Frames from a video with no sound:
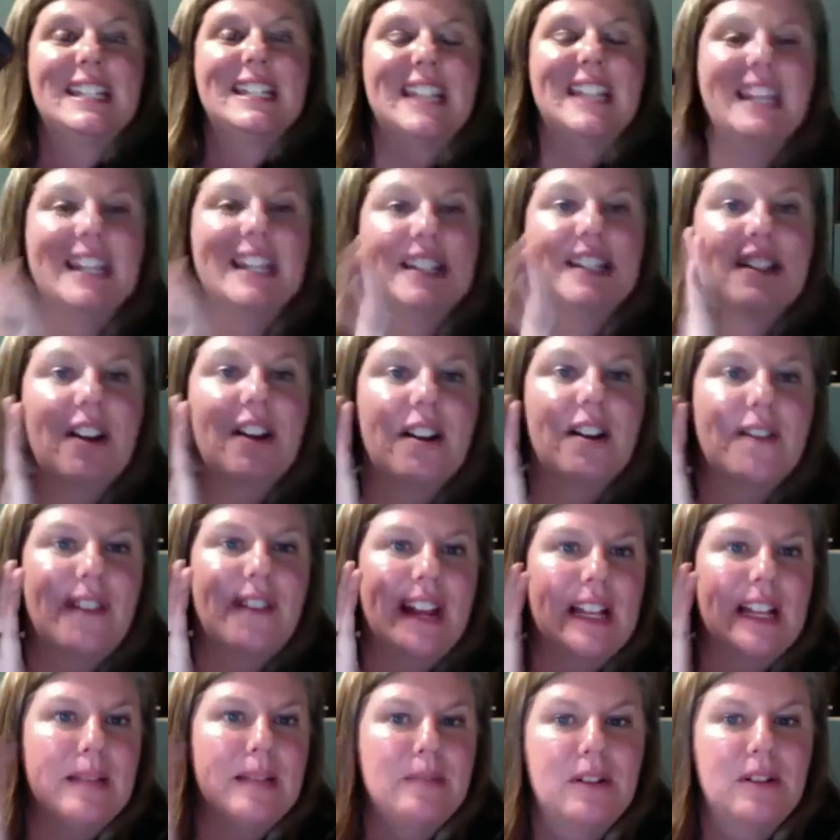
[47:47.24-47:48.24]
kits are
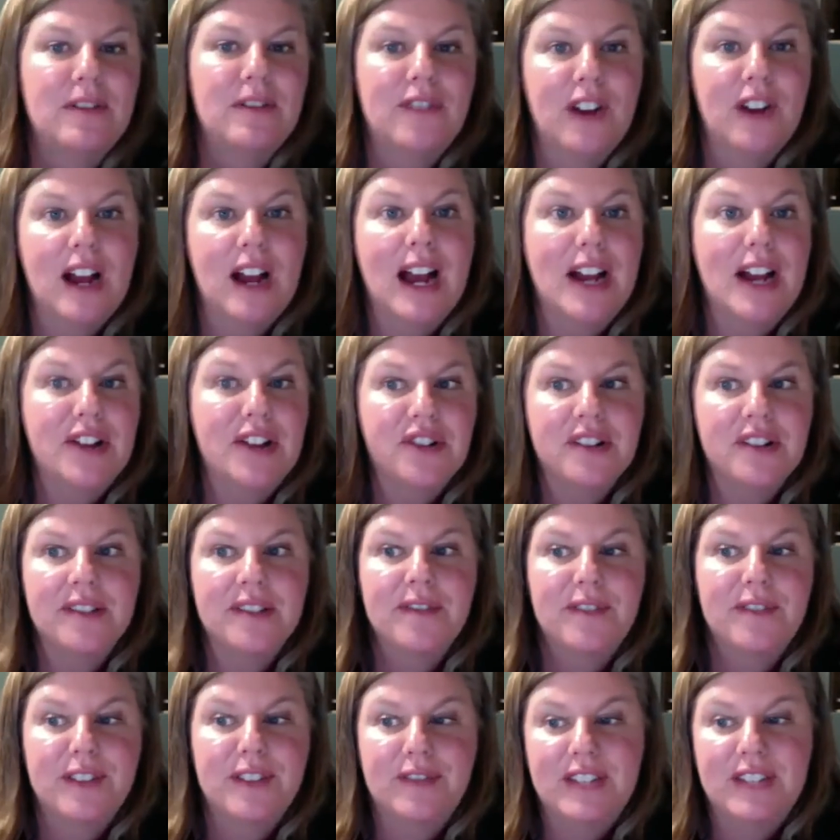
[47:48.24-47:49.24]
available for
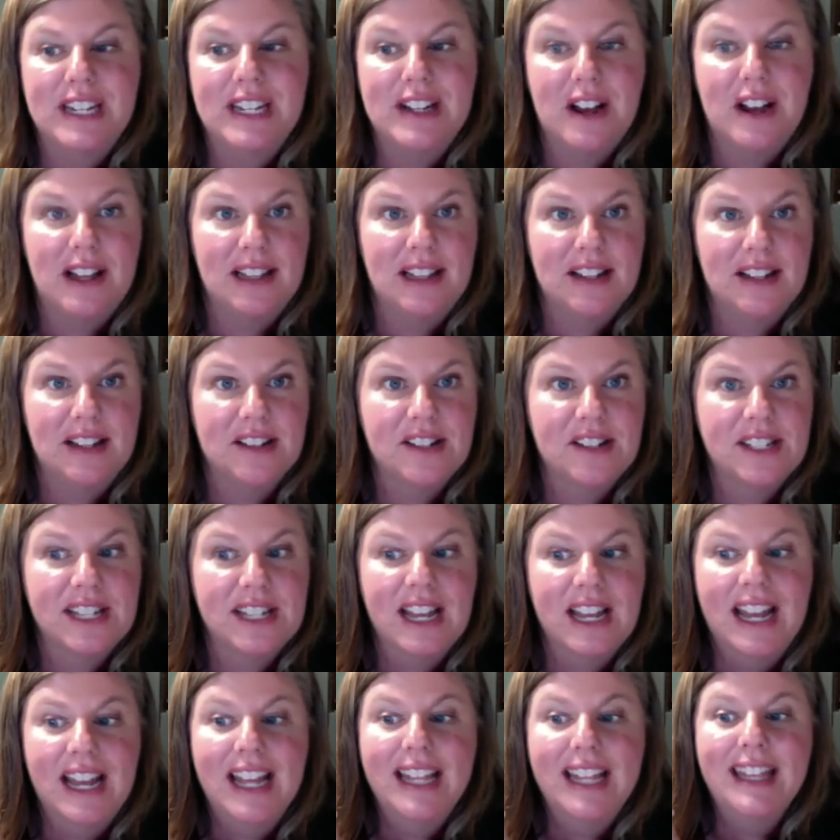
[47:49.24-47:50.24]
$150.
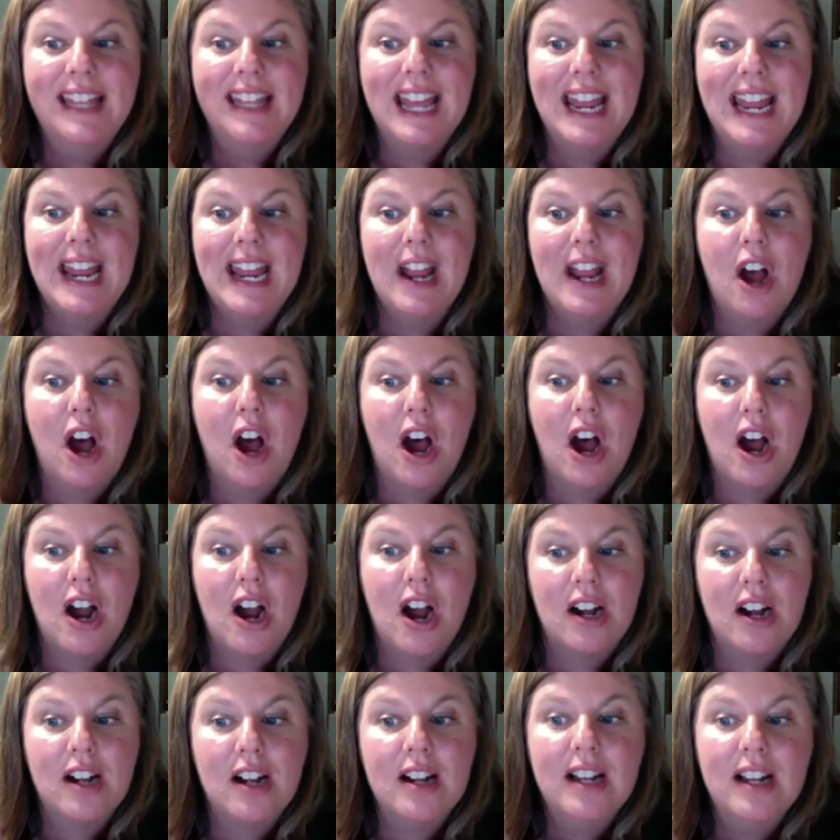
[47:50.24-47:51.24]
They
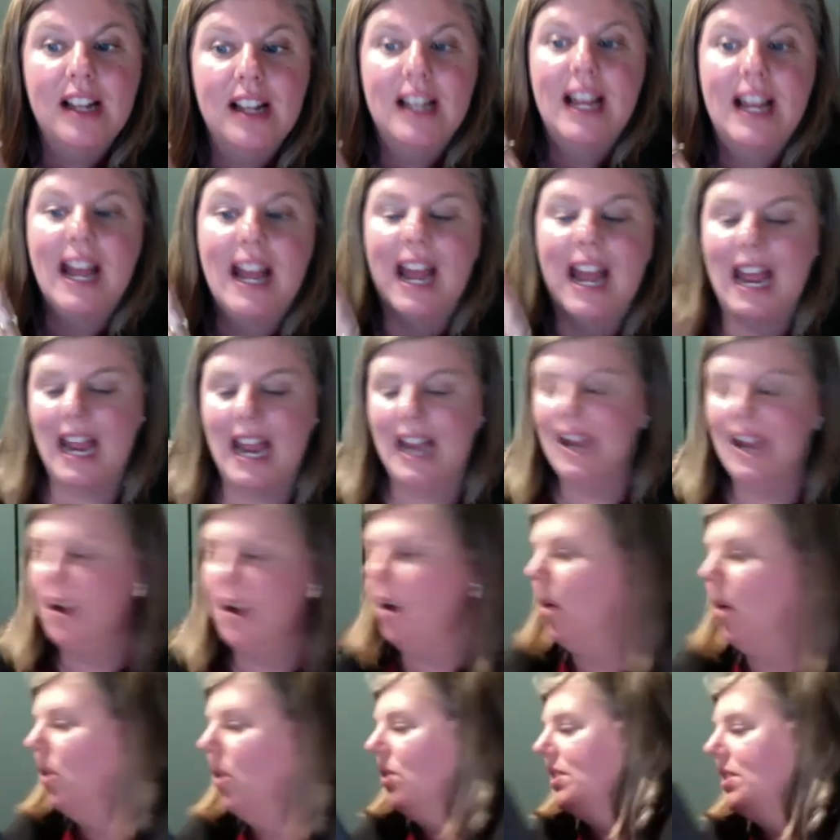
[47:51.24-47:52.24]
are a
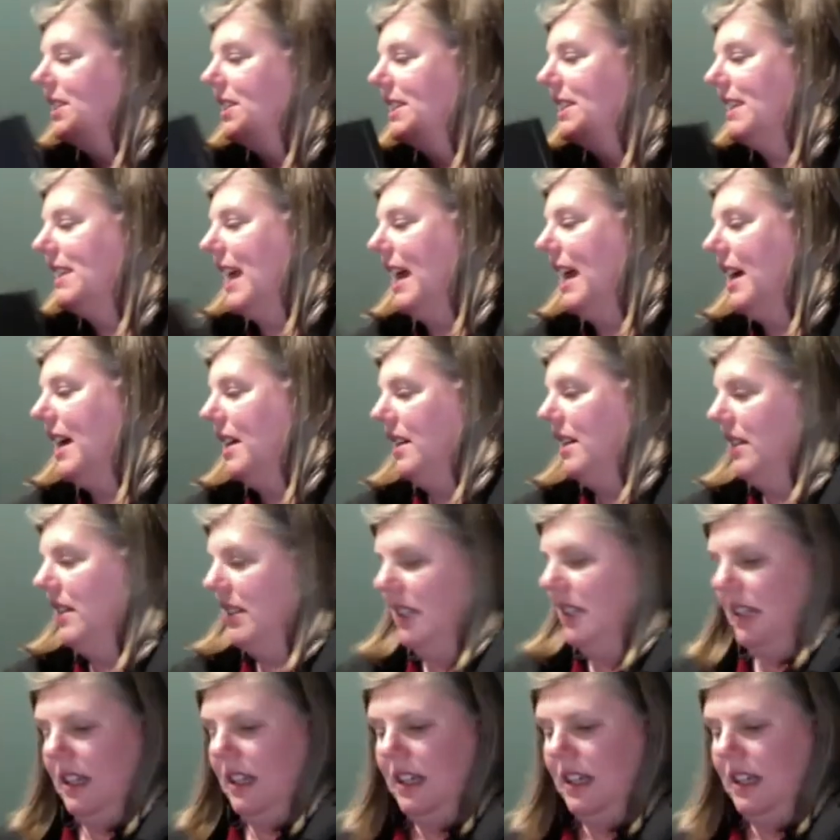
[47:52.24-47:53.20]
wholesale